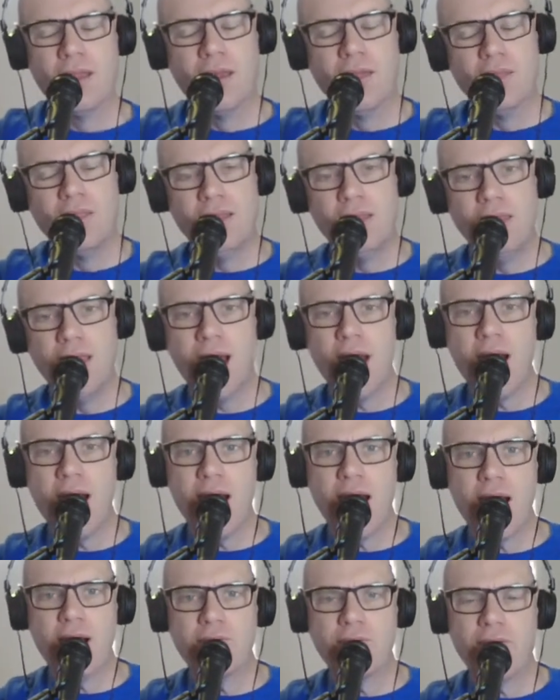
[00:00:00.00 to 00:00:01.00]
The
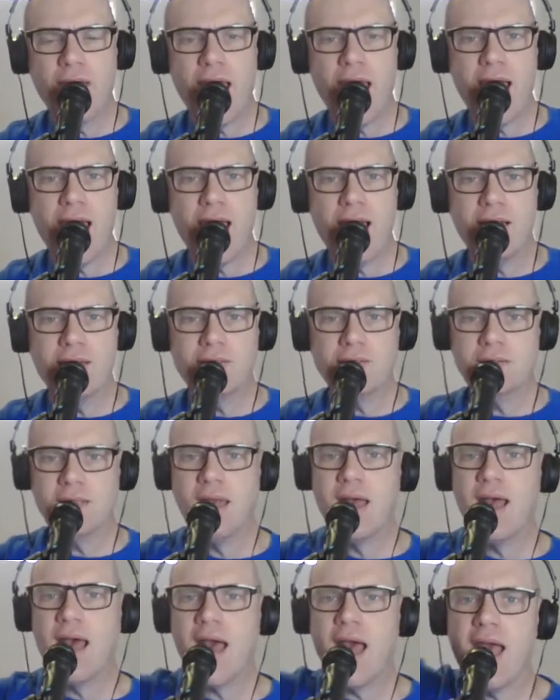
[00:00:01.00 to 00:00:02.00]
long vowels.
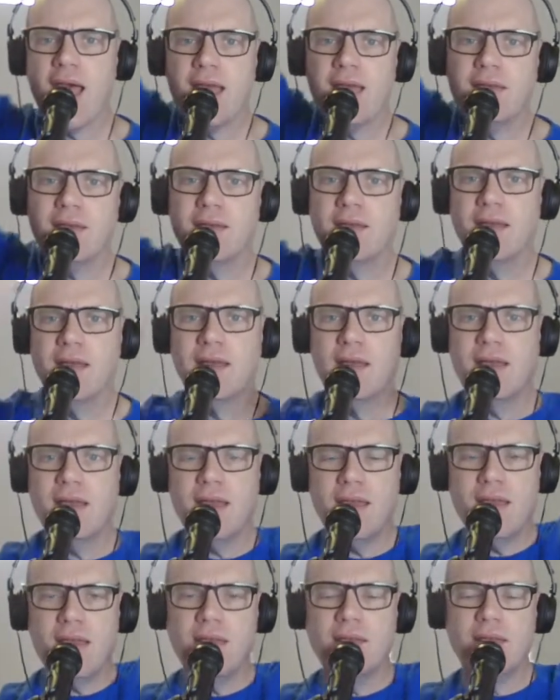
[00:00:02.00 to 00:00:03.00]
A,
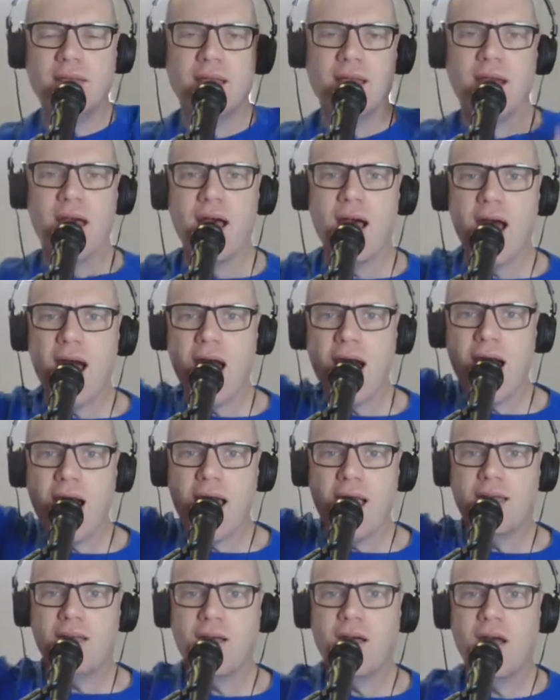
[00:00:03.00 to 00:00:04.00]
E,
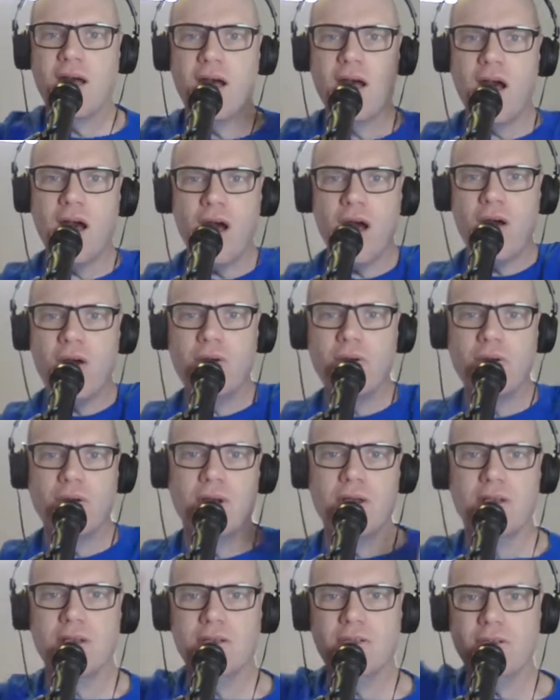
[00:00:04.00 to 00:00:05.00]
I, O,
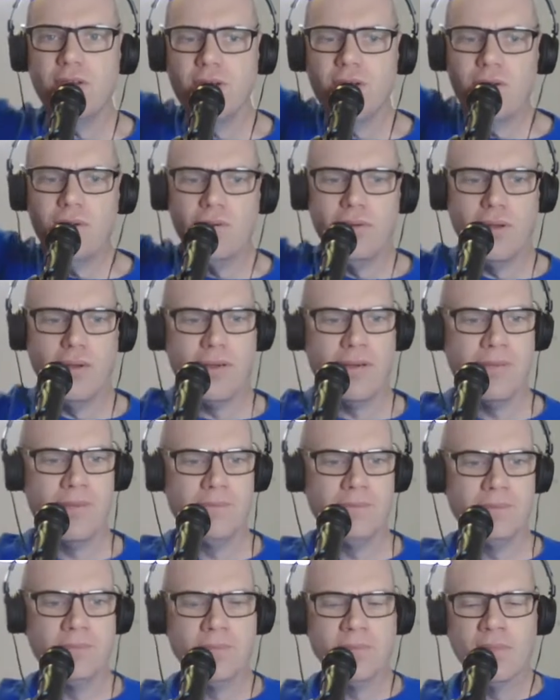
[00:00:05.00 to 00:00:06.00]
U.
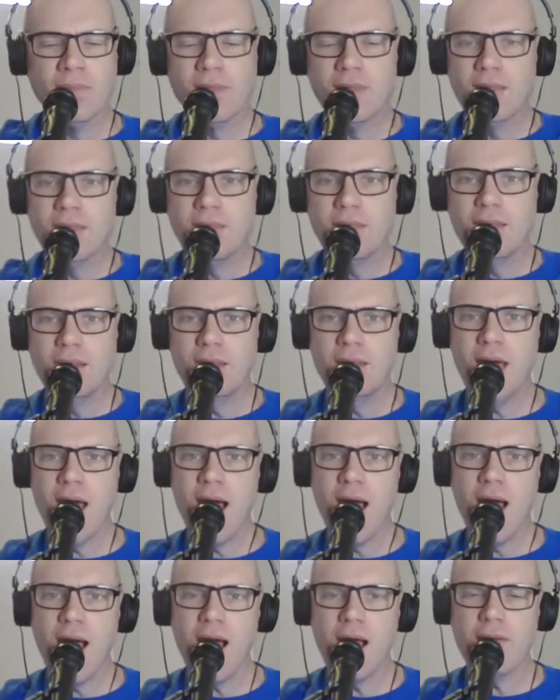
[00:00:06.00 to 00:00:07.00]
The
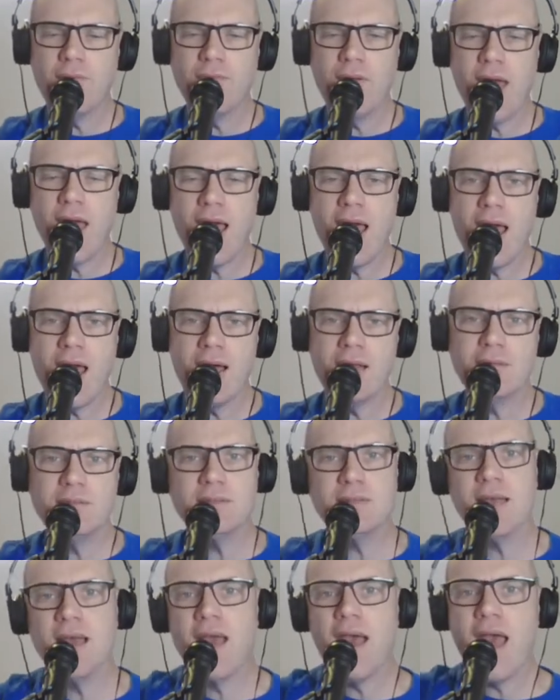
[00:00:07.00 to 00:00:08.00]
long vowels.
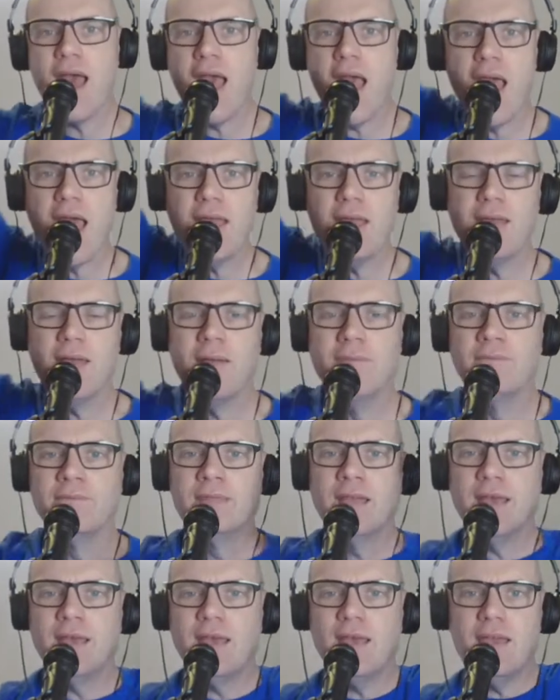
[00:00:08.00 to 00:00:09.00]
A,
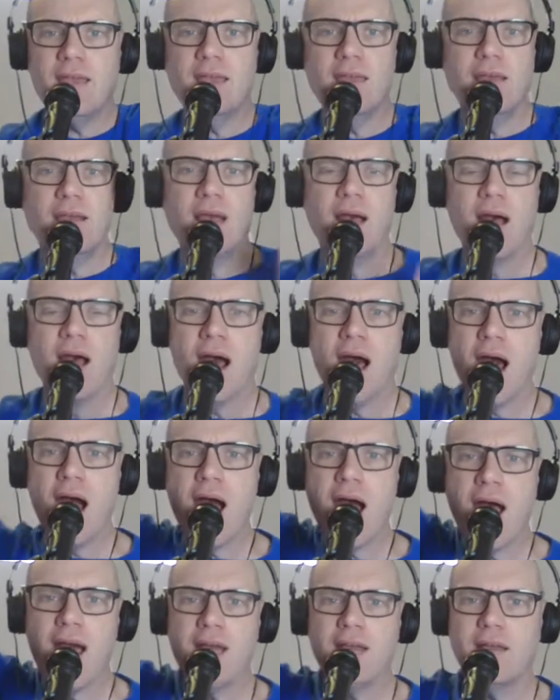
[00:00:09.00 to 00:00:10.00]
E,
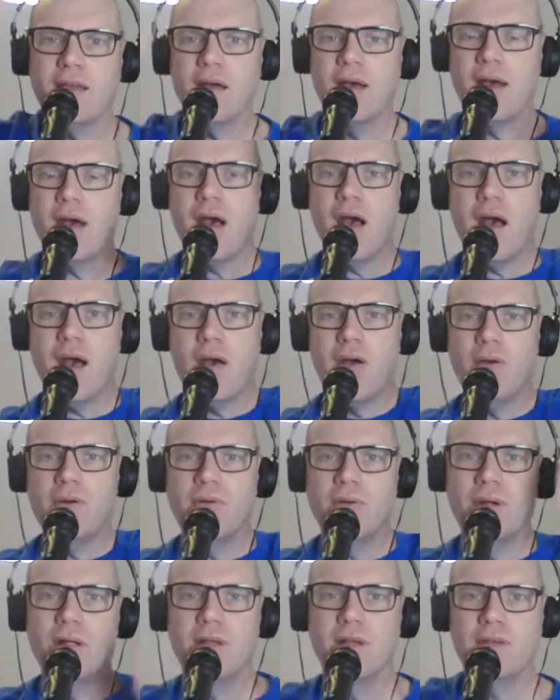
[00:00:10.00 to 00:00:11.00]
I, O,
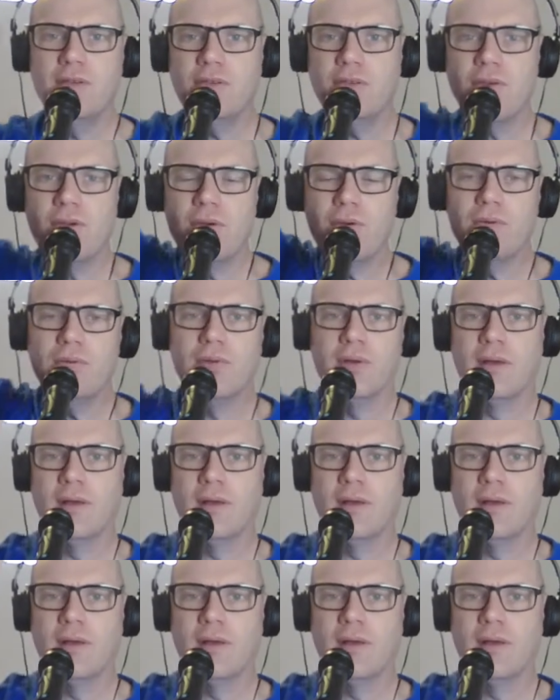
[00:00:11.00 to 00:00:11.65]
U.